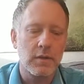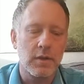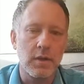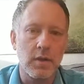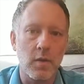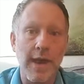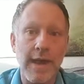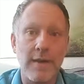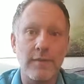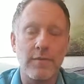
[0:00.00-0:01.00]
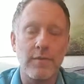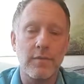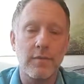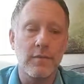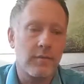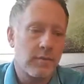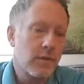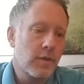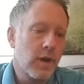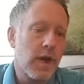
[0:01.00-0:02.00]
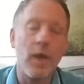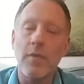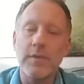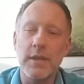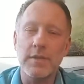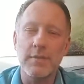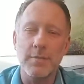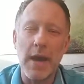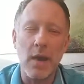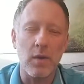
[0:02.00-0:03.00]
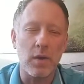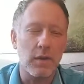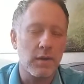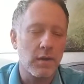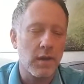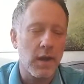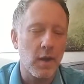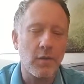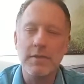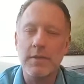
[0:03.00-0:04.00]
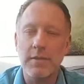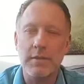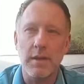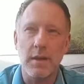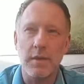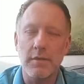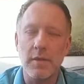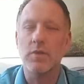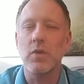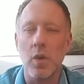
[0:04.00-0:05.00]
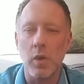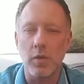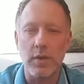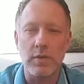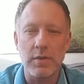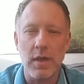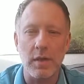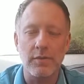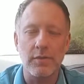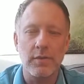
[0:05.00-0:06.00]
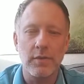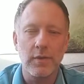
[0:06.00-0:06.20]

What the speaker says: you don't have a healthy sense of power, healthy sense of control over yourself,